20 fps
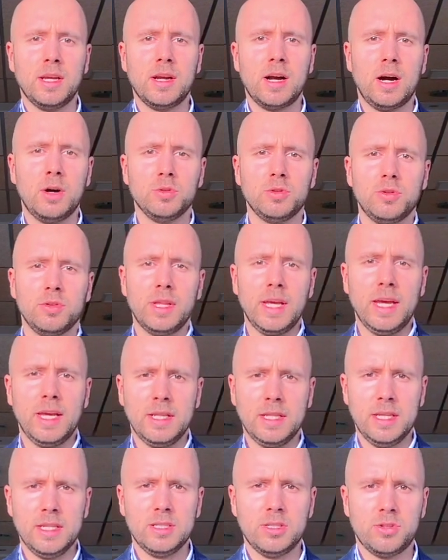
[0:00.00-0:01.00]
how to take
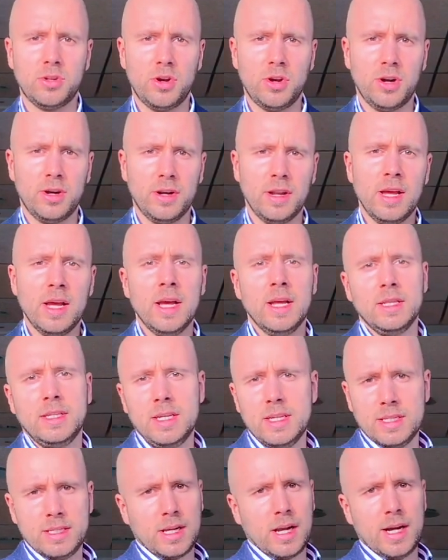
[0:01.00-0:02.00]
this turn,
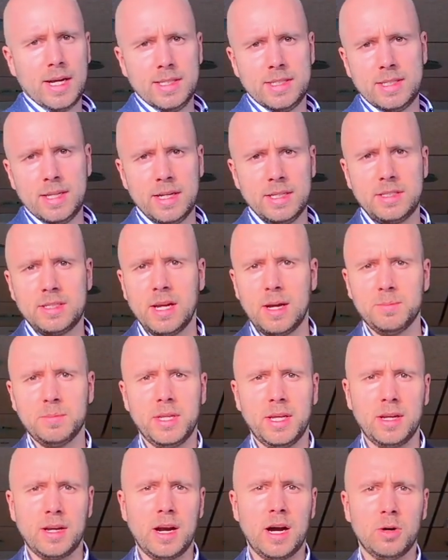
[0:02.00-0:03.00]
this guy said
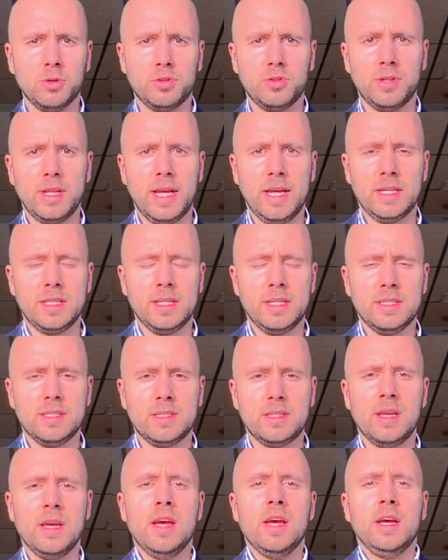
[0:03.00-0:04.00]
something how to take
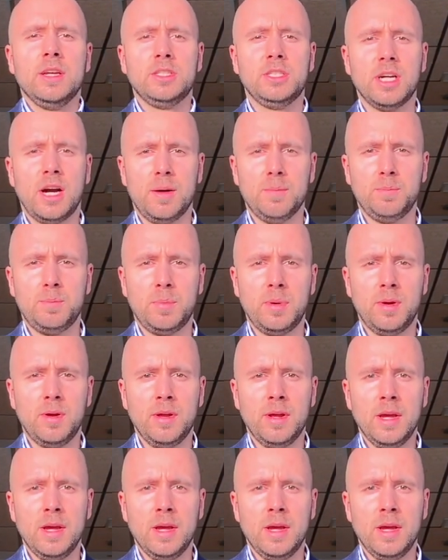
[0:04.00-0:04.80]
this jump.